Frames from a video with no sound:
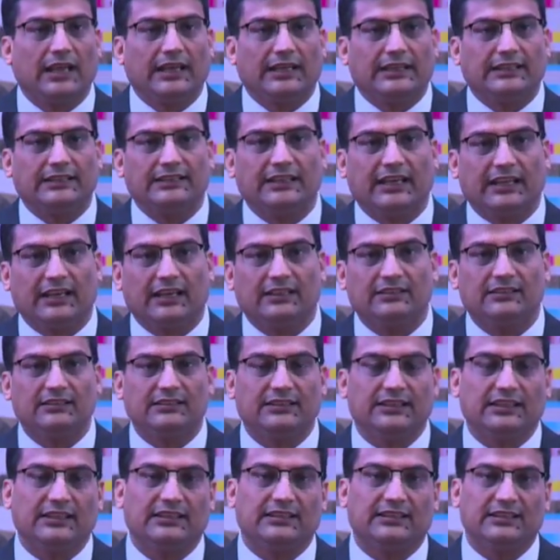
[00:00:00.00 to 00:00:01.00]
The another
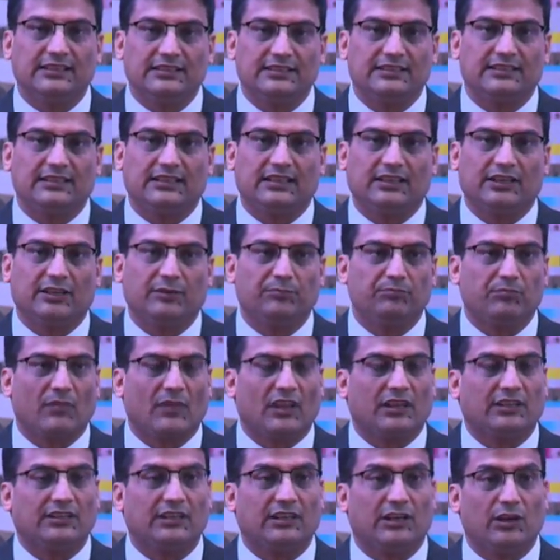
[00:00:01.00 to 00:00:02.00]
thing, this year,
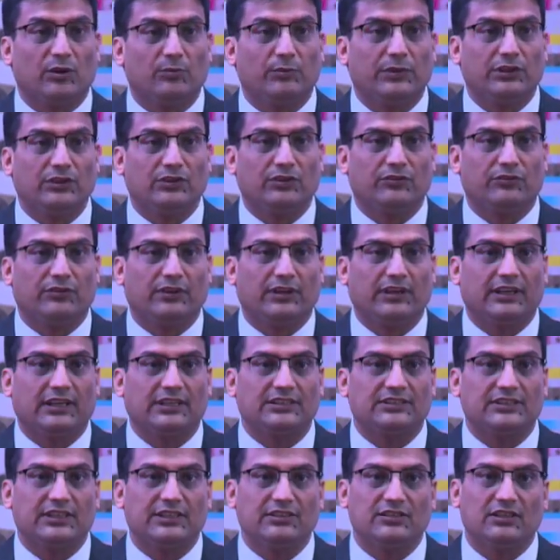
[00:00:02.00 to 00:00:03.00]
the government of
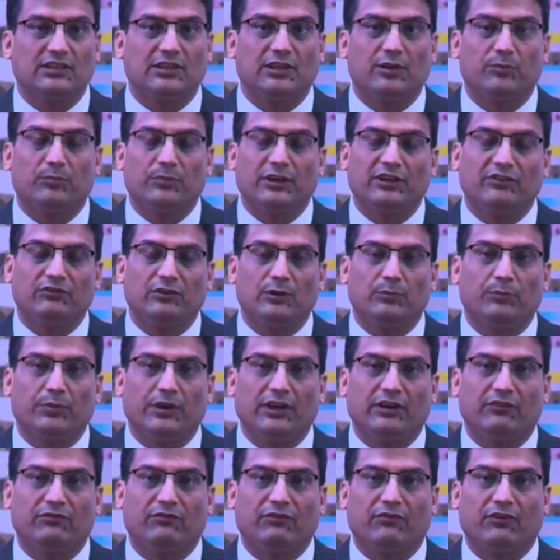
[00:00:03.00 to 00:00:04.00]
India, central government will
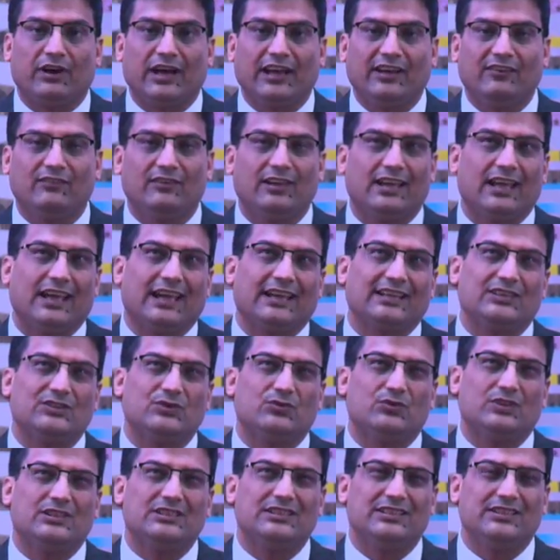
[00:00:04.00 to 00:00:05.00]
pay
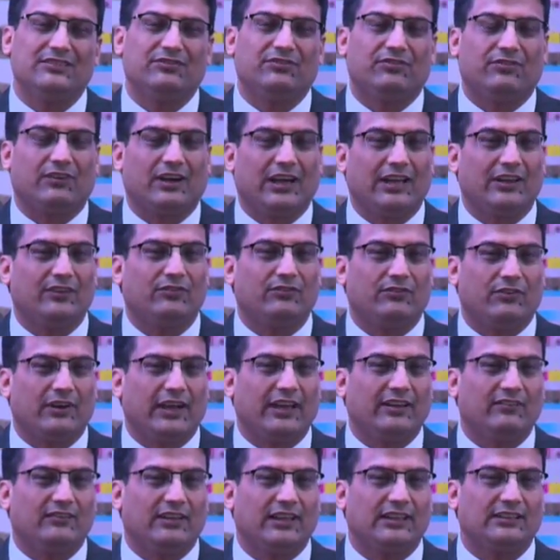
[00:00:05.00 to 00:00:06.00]

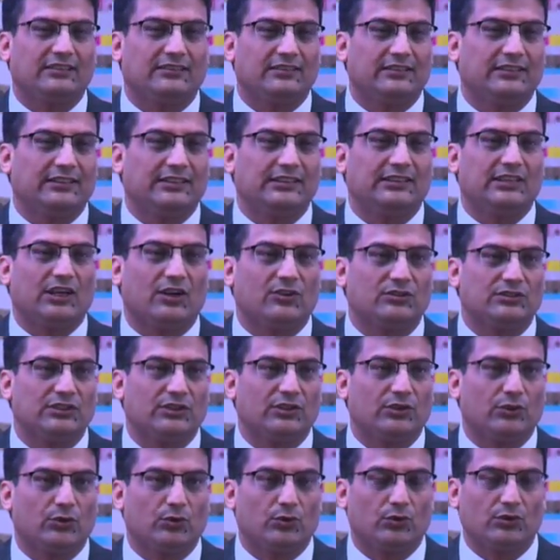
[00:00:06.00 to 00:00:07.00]

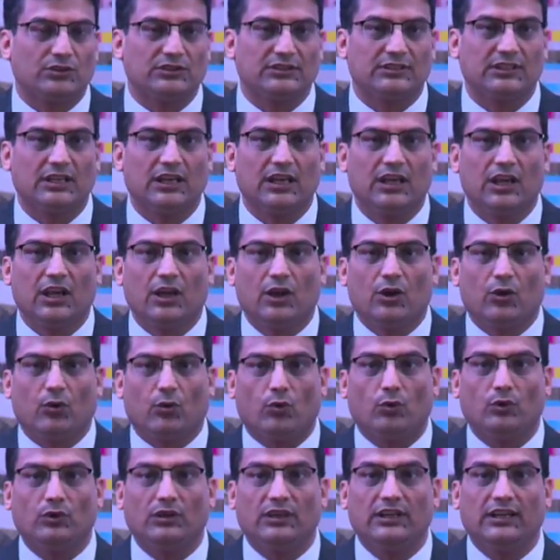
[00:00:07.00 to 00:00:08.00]
5,30,000 crores
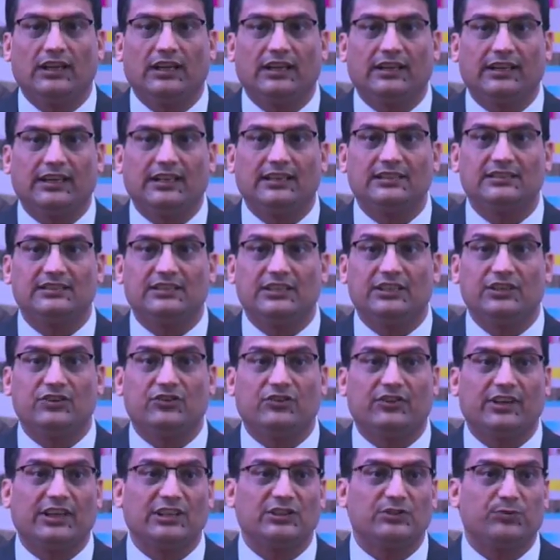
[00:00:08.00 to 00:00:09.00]
only against
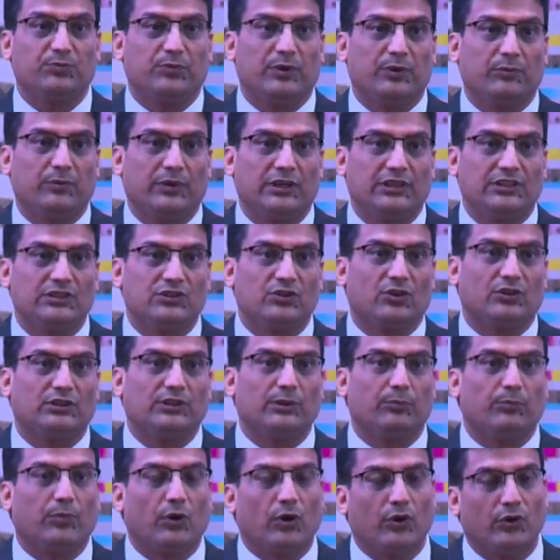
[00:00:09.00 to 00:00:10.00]
interest payment on
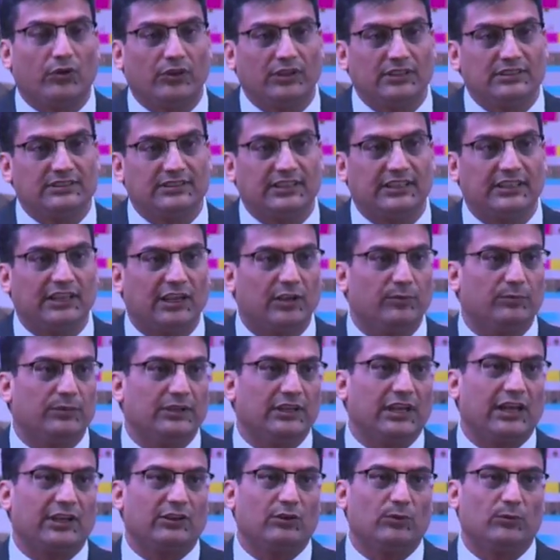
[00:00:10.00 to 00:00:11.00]
the borrowings that have
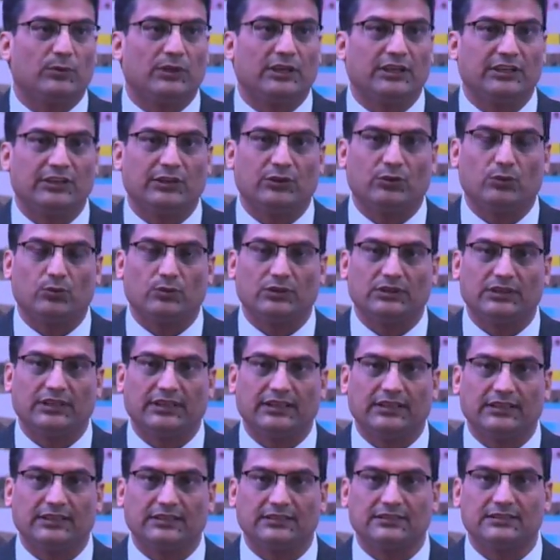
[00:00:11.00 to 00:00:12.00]
been accumulated over the
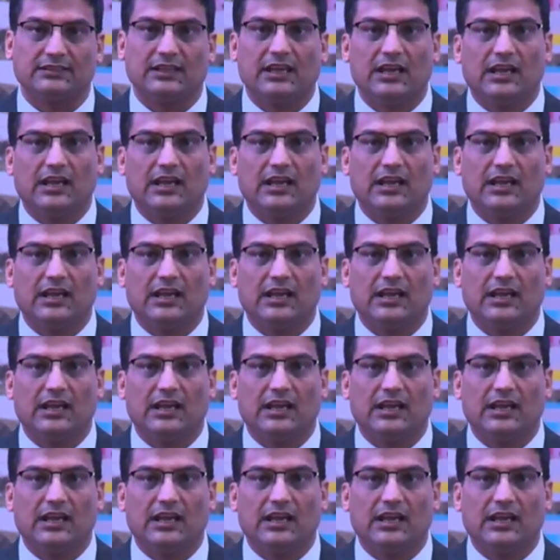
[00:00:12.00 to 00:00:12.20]
years.